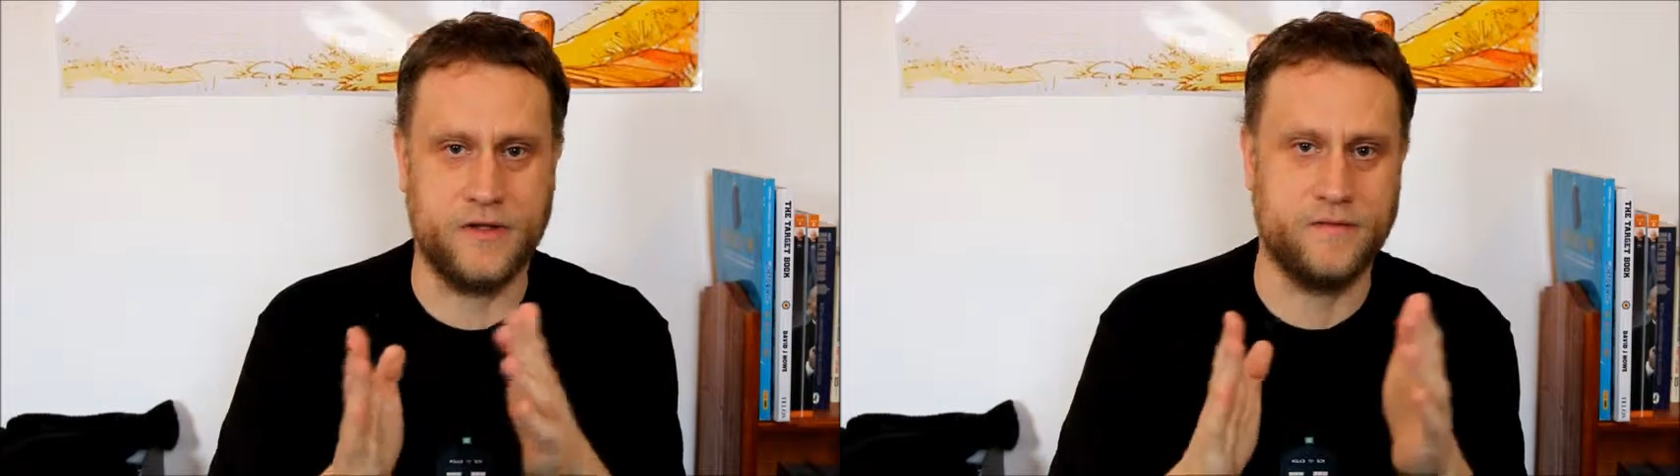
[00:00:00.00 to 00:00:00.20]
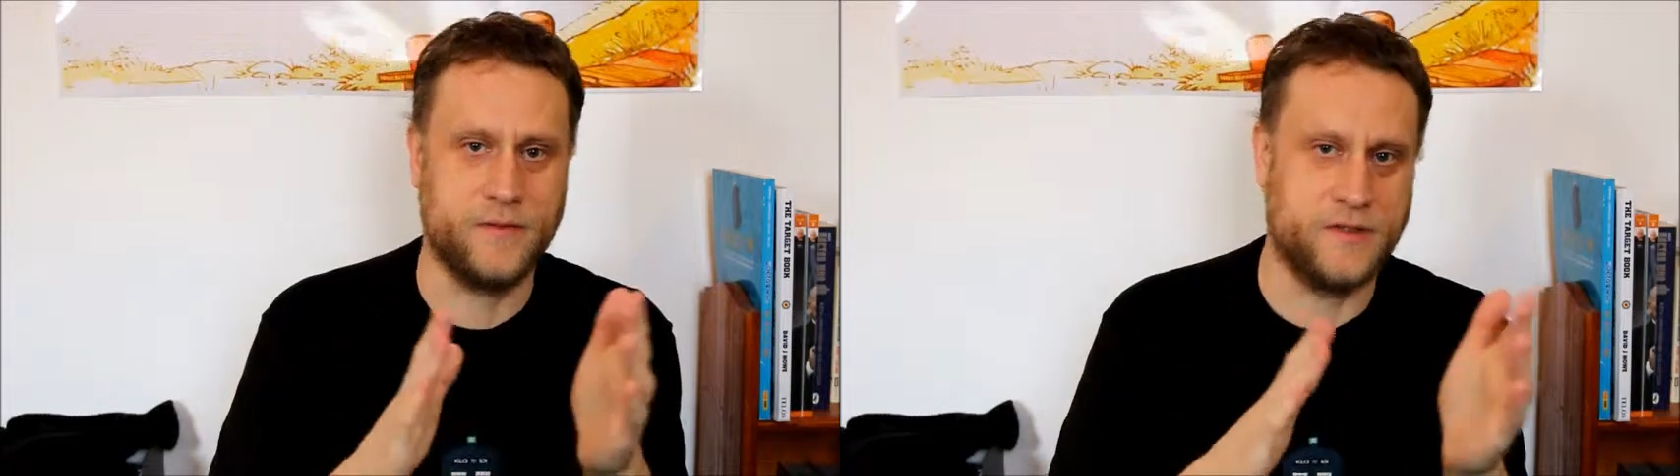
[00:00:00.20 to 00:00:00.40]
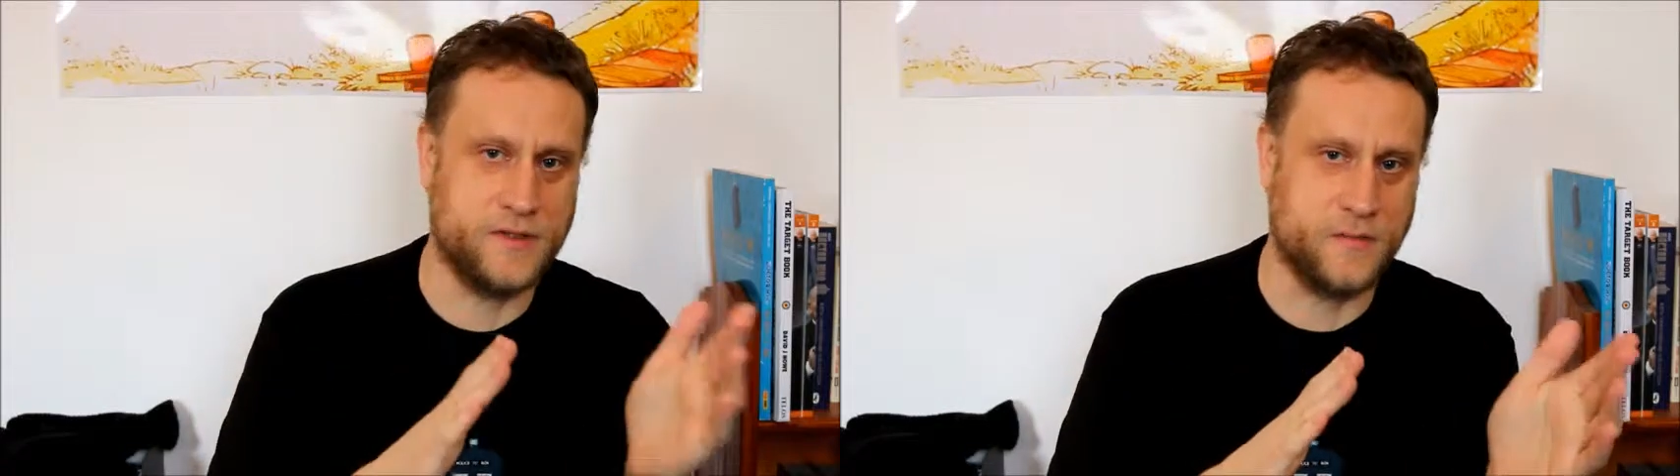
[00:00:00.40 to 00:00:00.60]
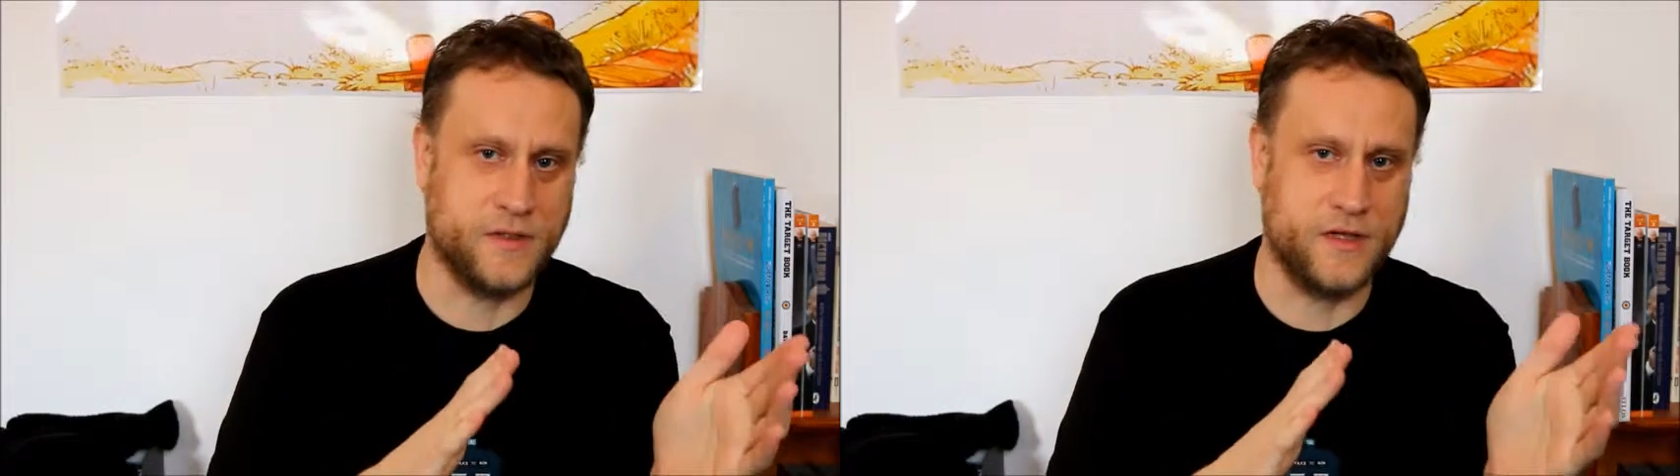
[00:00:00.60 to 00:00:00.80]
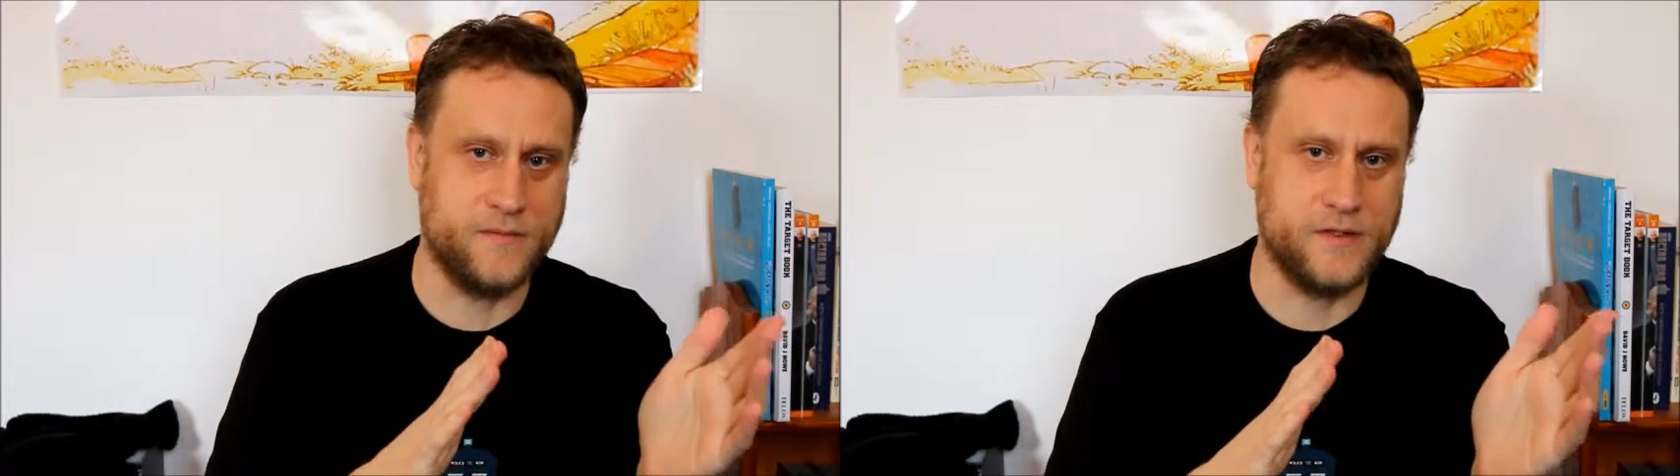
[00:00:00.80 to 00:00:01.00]
the government and
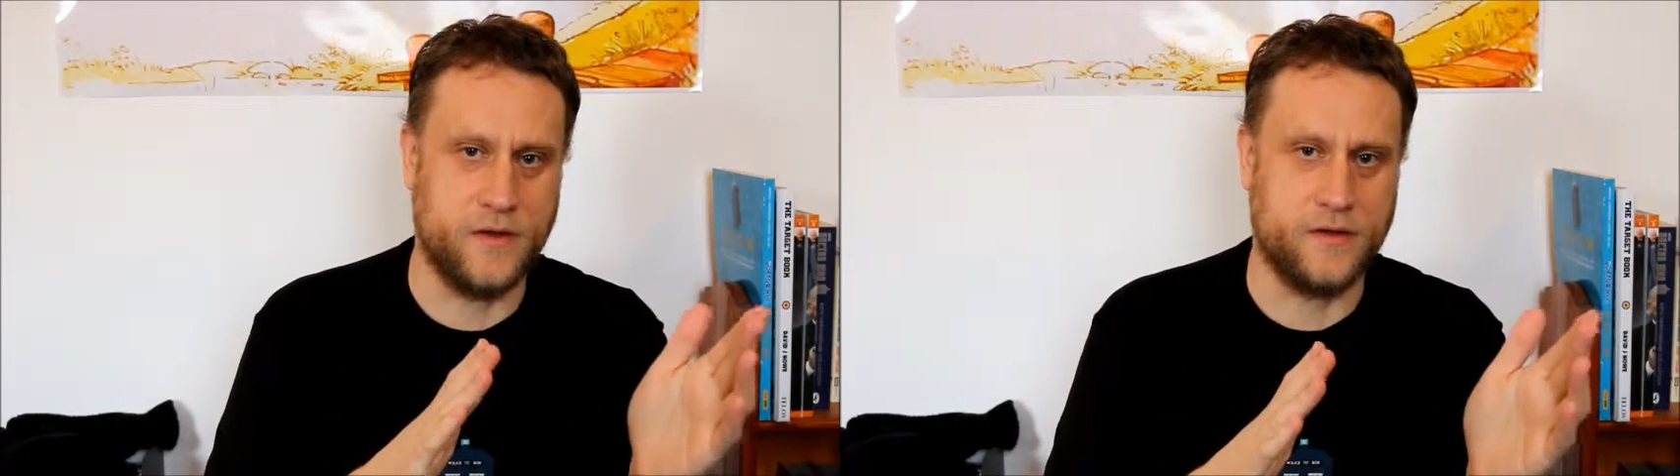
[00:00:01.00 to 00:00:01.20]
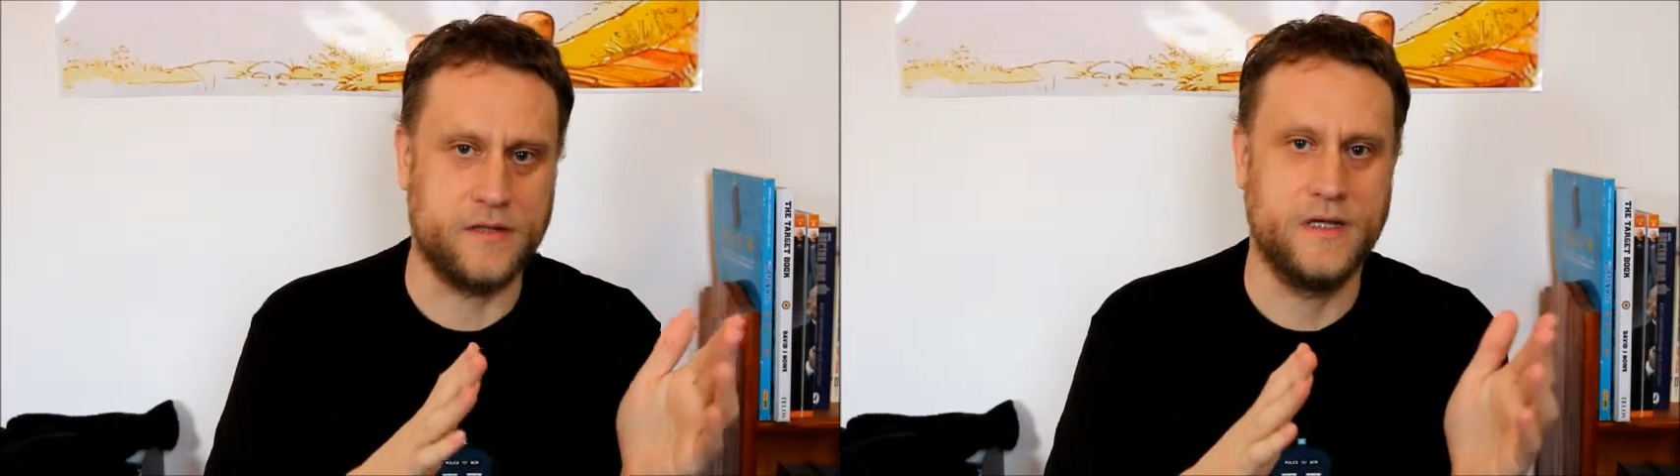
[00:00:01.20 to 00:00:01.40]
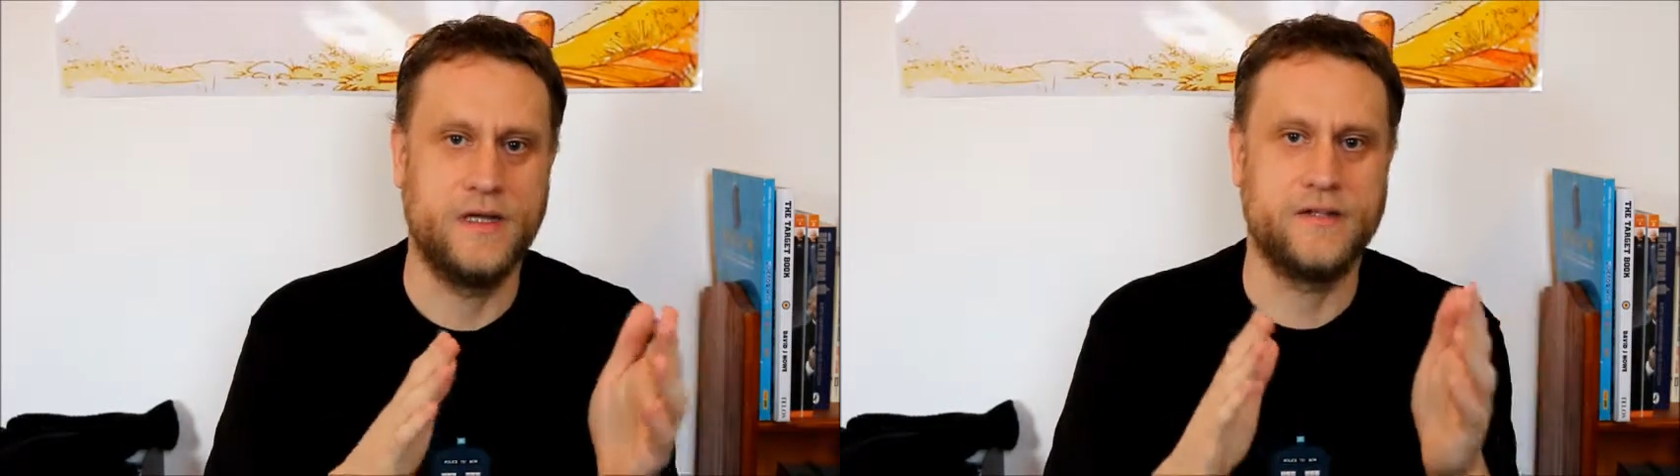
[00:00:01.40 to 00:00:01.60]
sometimes not.